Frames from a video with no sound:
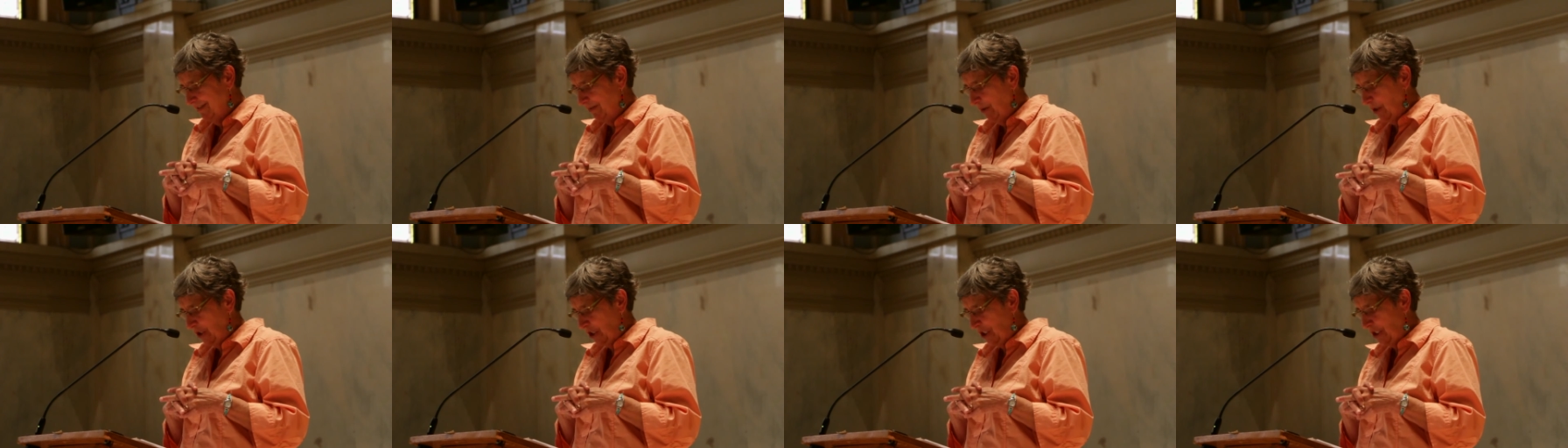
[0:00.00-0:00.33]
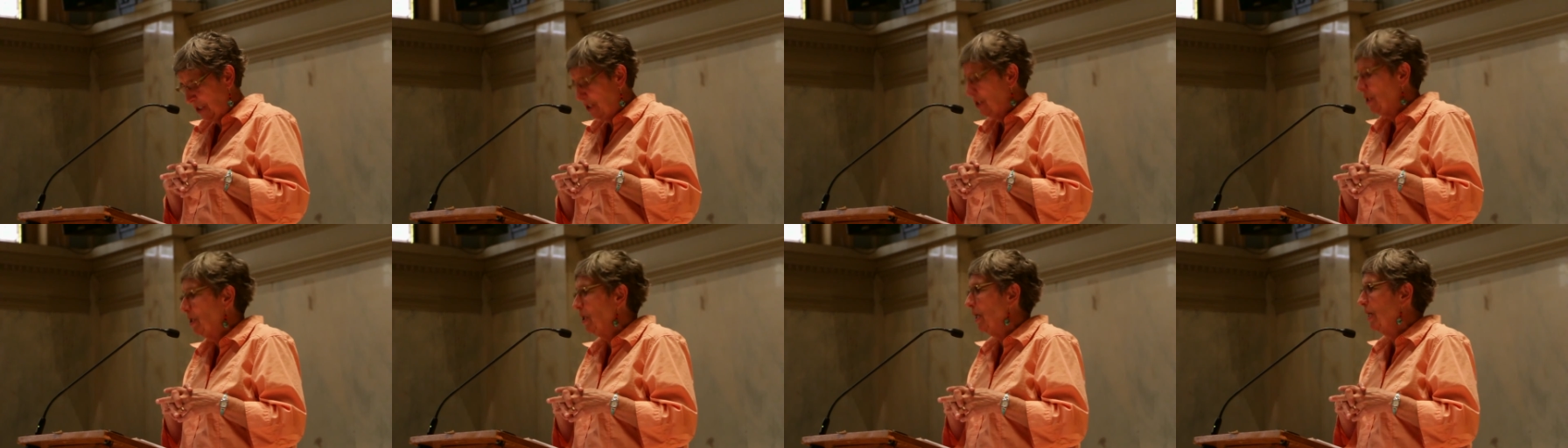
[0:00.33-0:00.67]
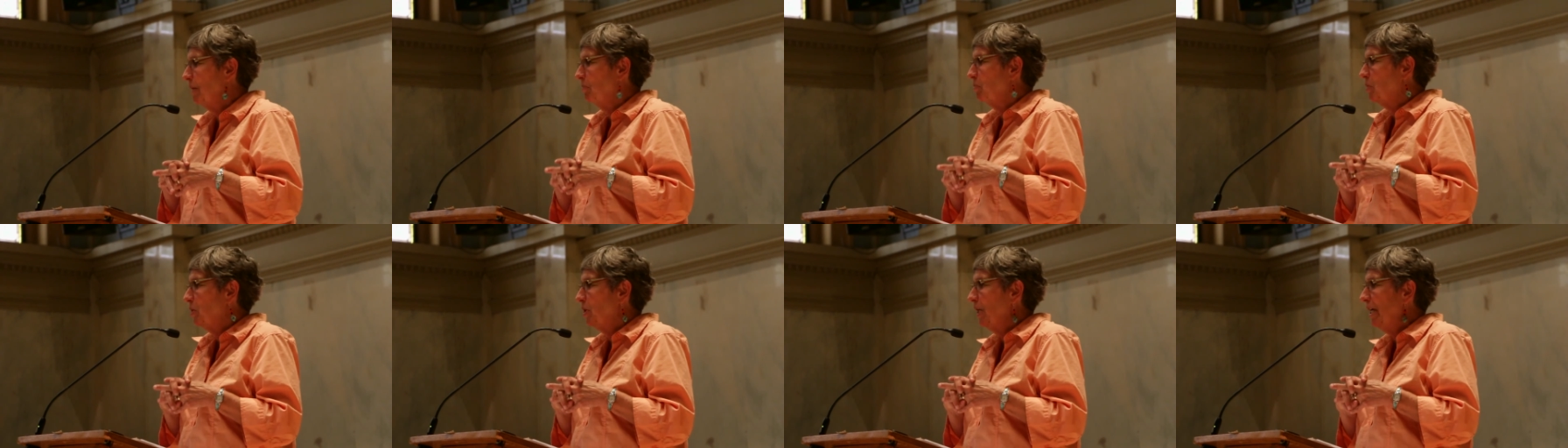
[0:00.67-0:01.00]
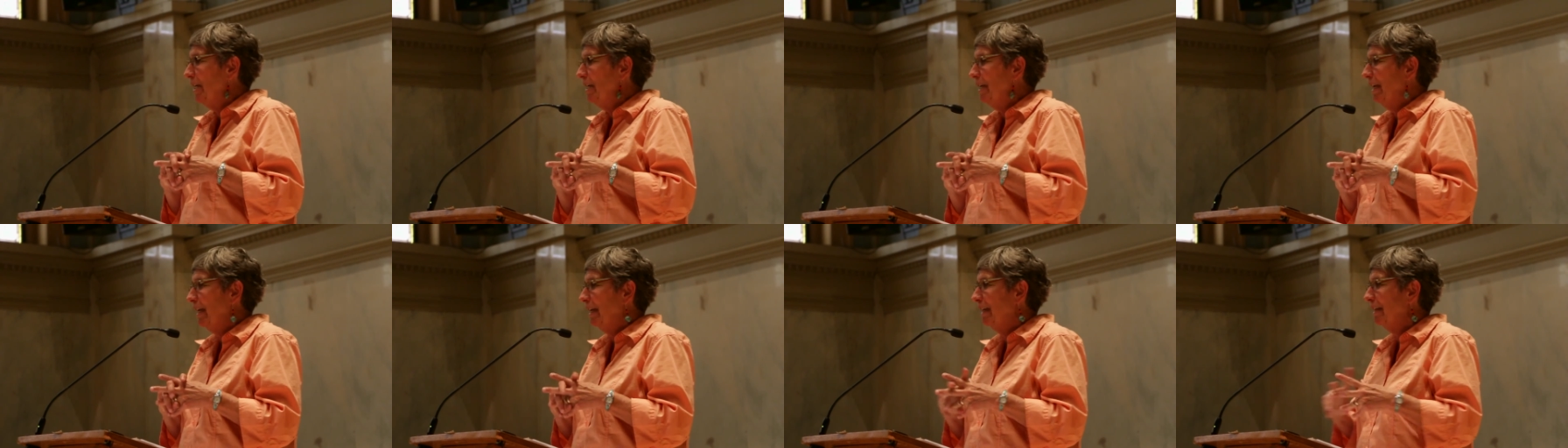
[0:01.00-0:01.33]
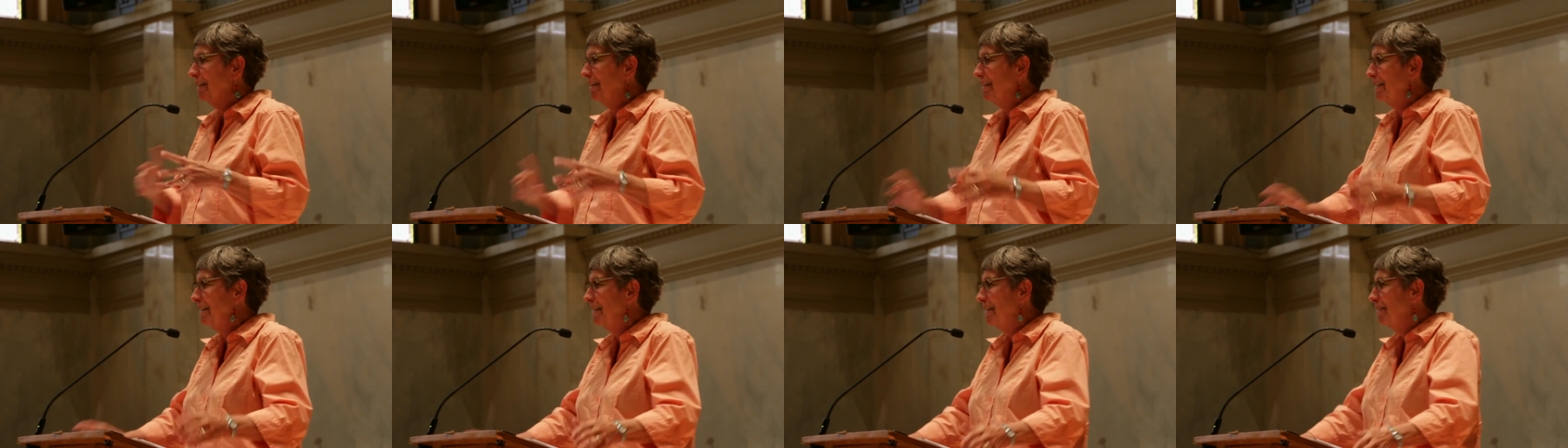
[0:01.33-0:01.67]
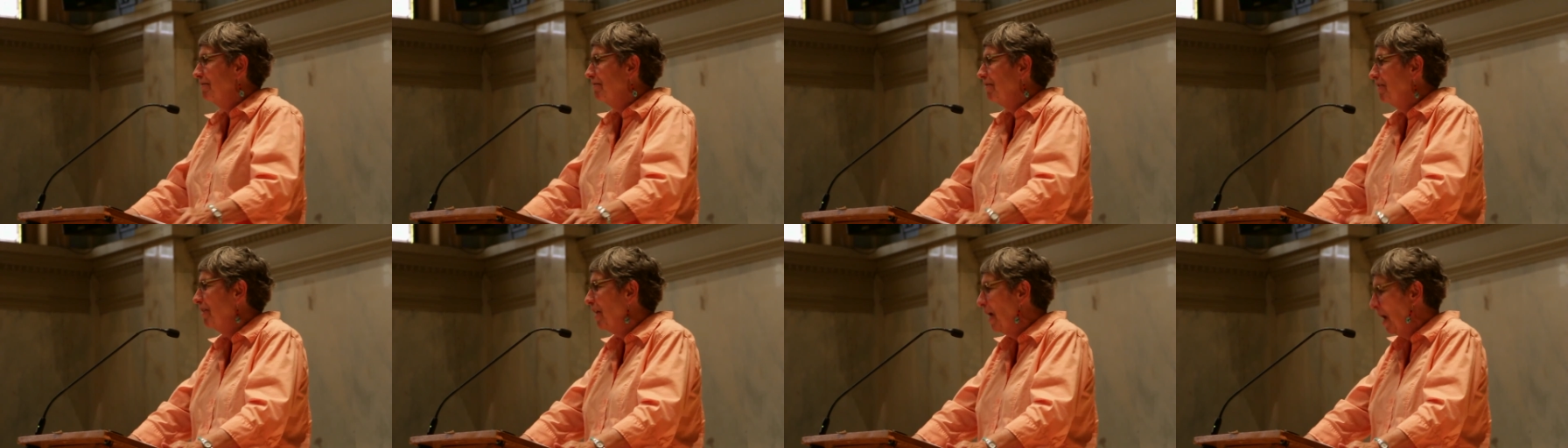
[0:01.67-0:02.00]
we'll just stop sending it and
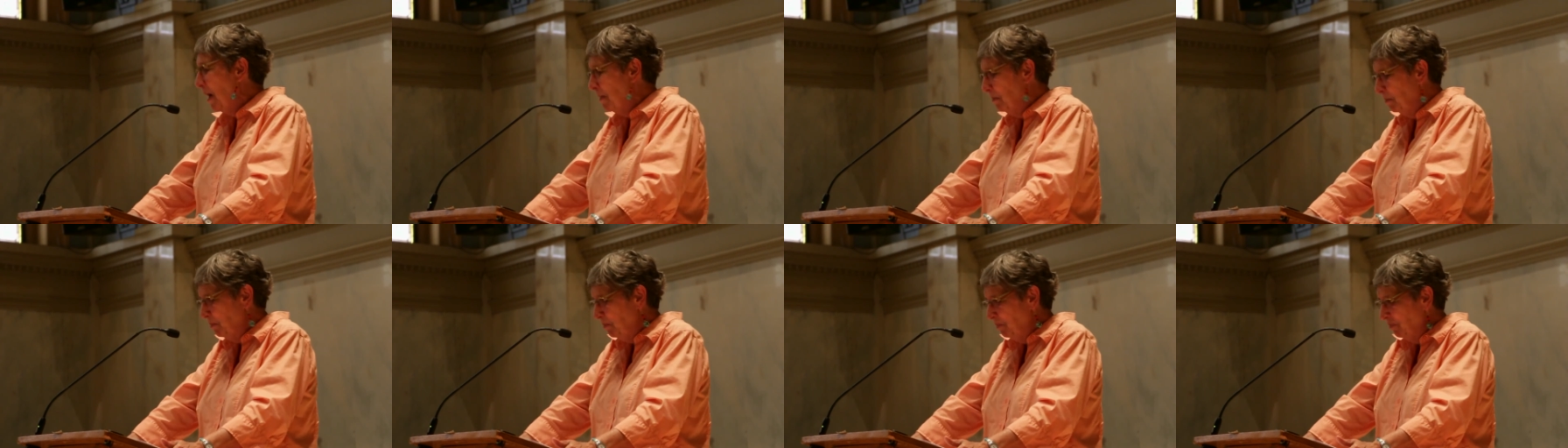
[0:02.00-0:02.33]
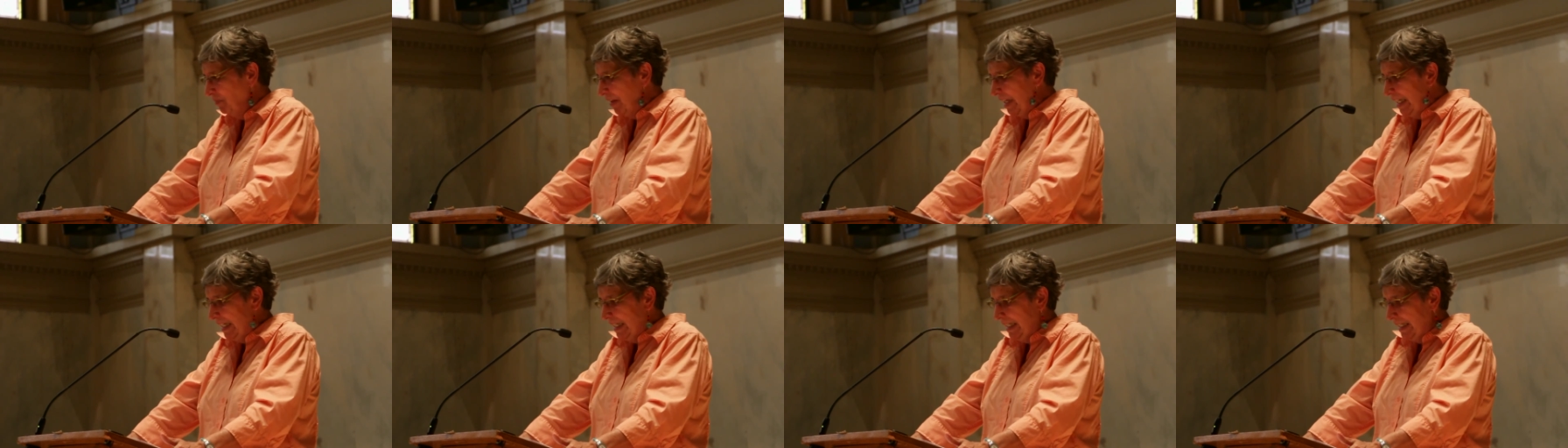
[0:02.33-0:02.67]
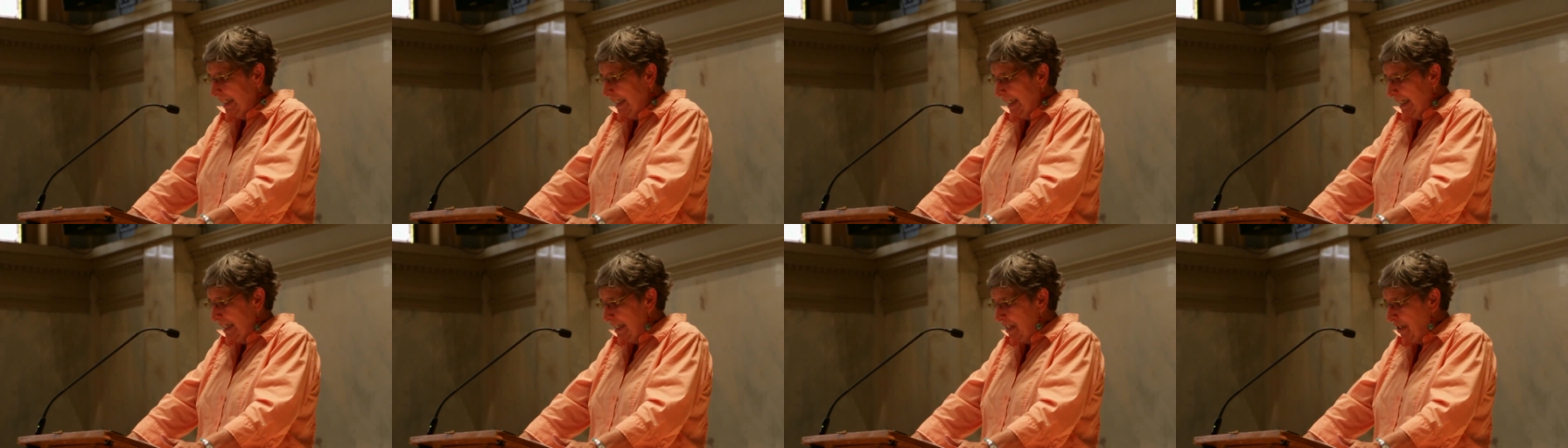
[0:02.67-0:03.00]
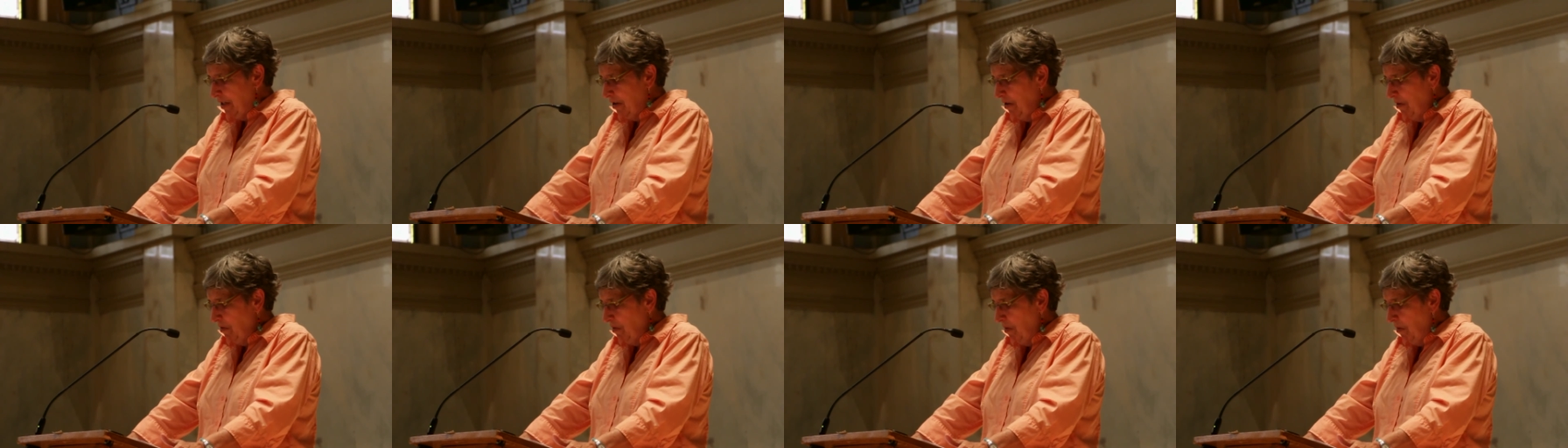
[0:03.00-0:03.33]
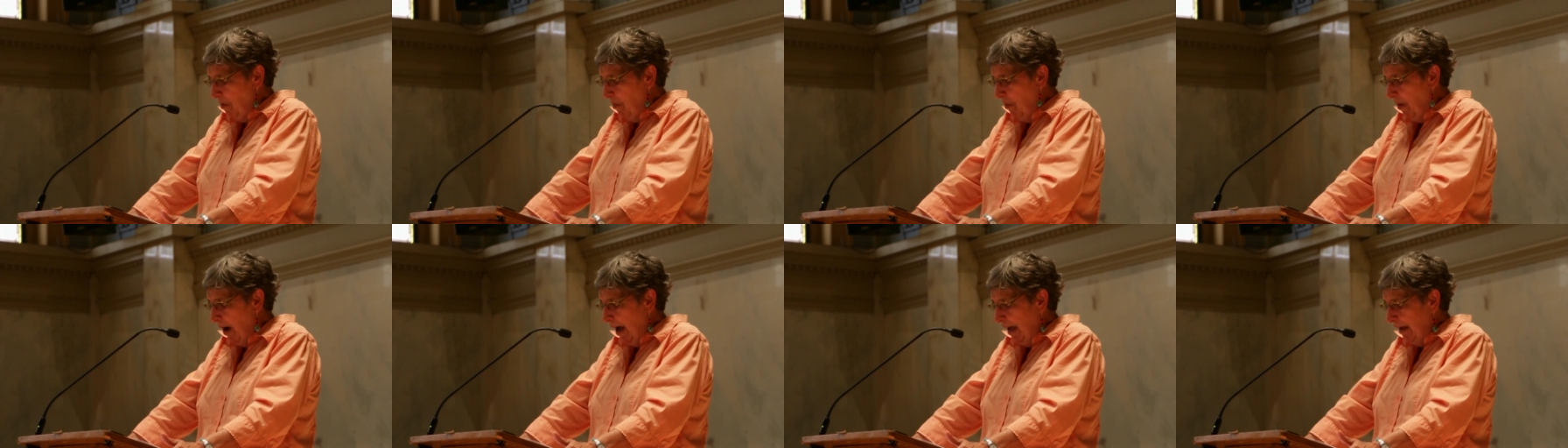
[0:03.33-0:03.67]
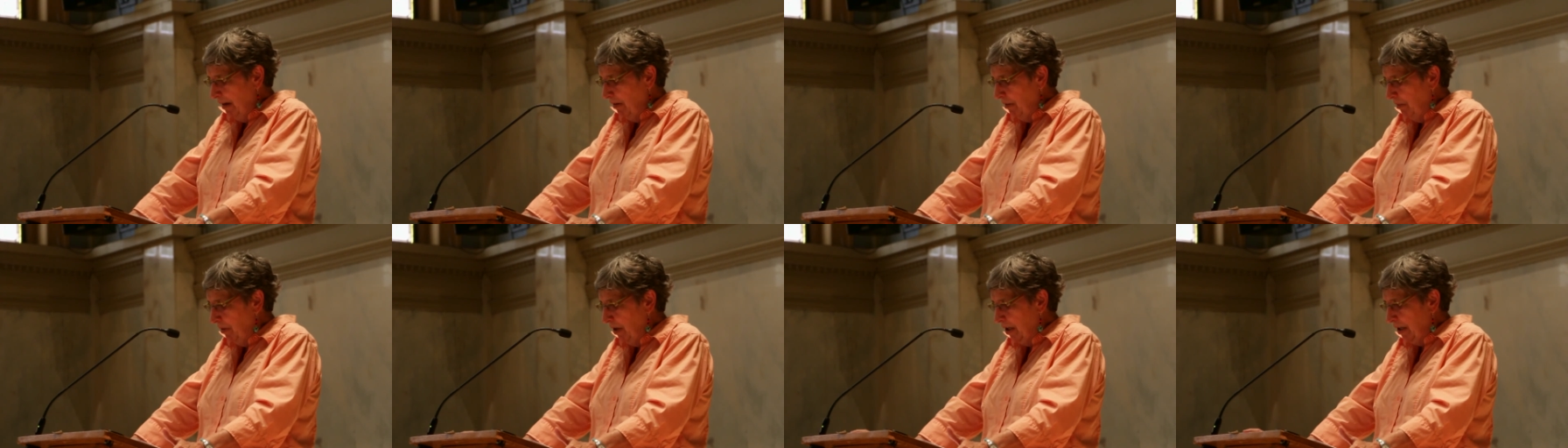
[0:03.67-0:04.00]
deal with that. So
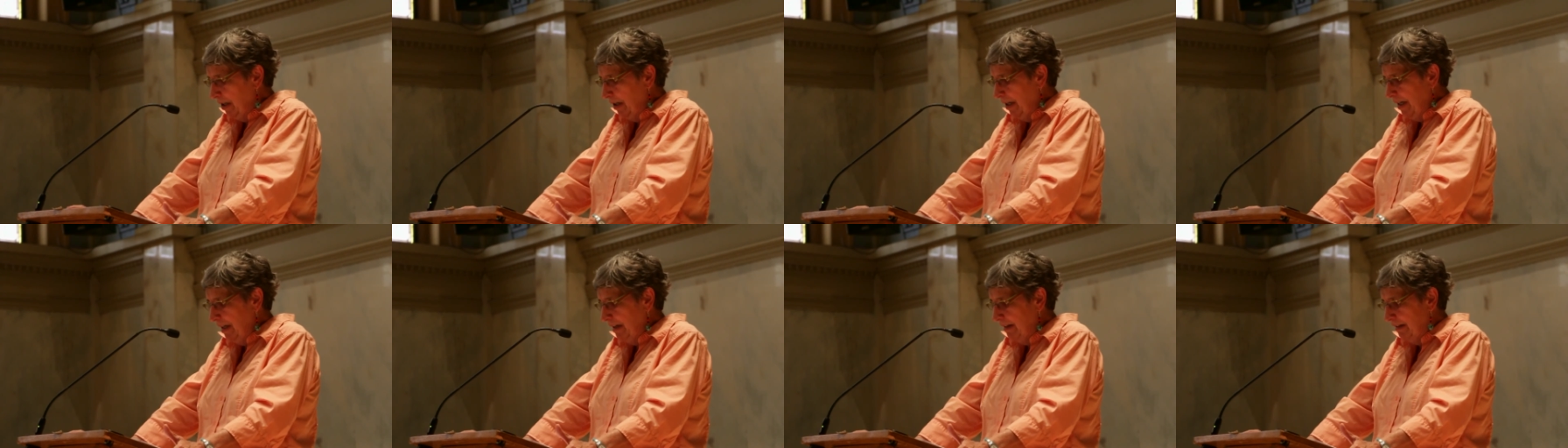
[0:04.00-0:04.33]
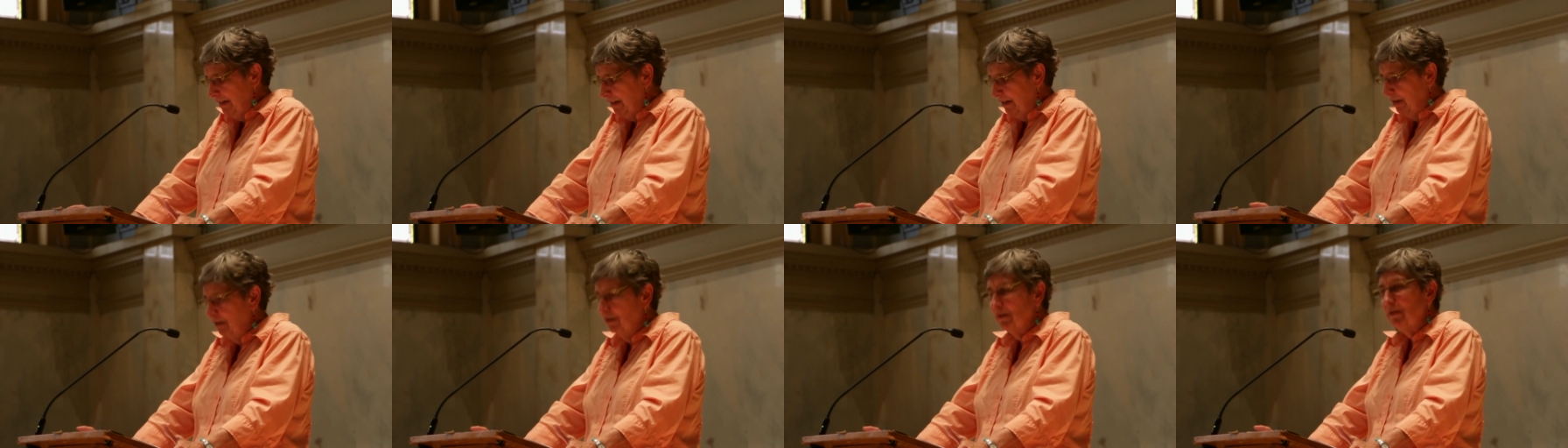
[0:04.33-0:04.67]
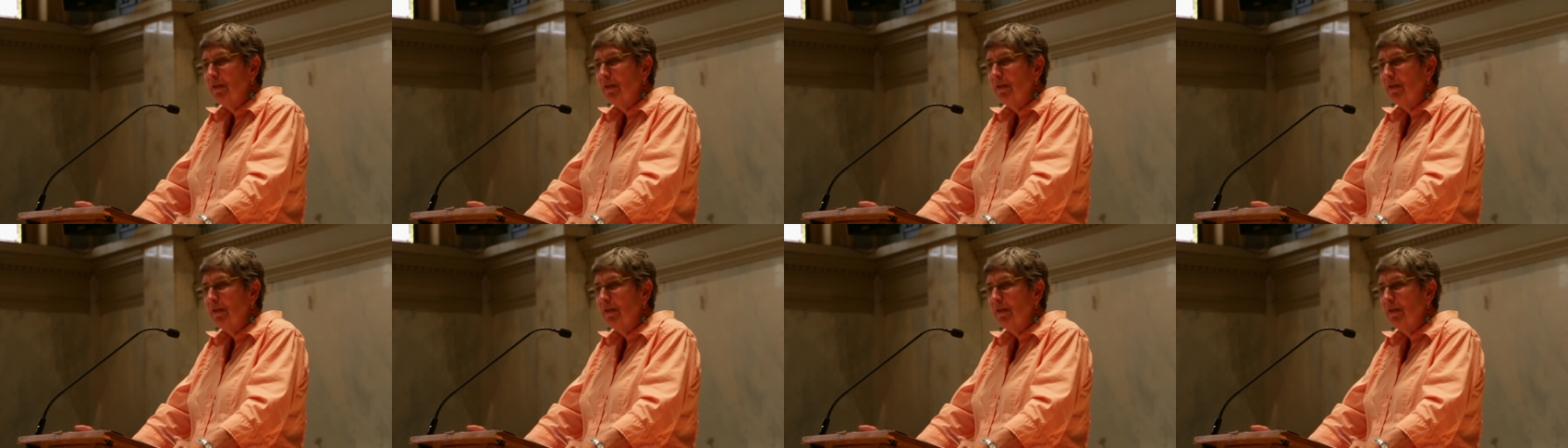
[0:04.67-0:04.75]
while we're in